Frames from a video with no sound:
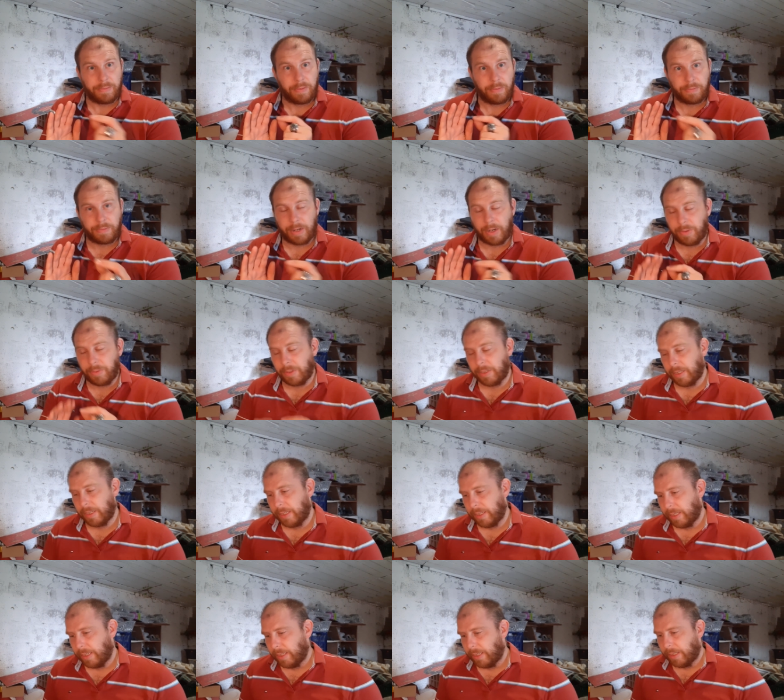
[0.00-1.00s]
coat,
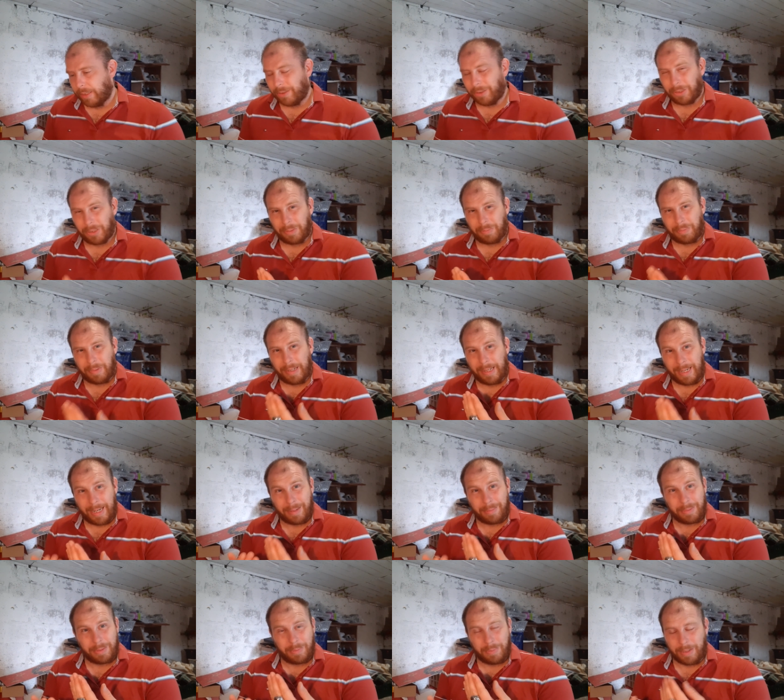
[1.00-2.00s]
just to bring it
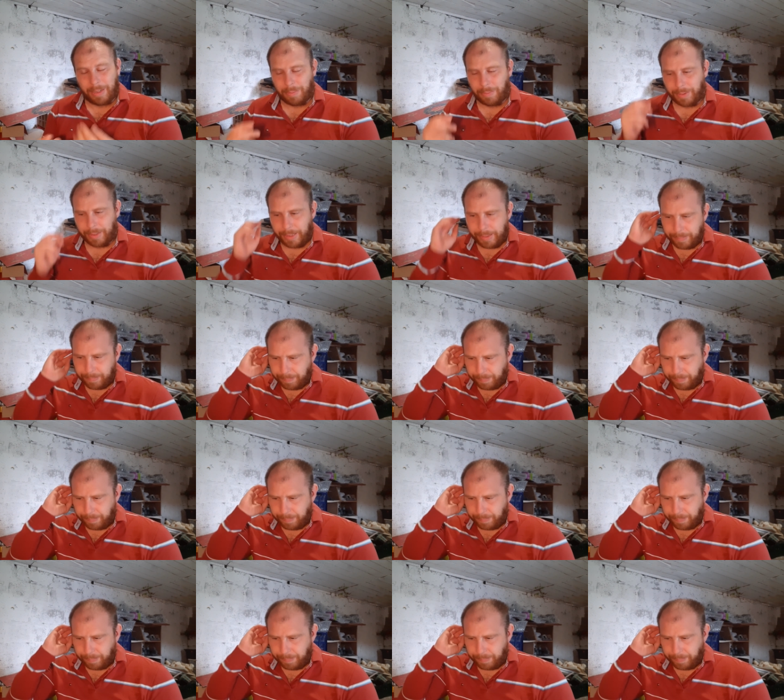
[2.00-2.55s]
up to where I want it.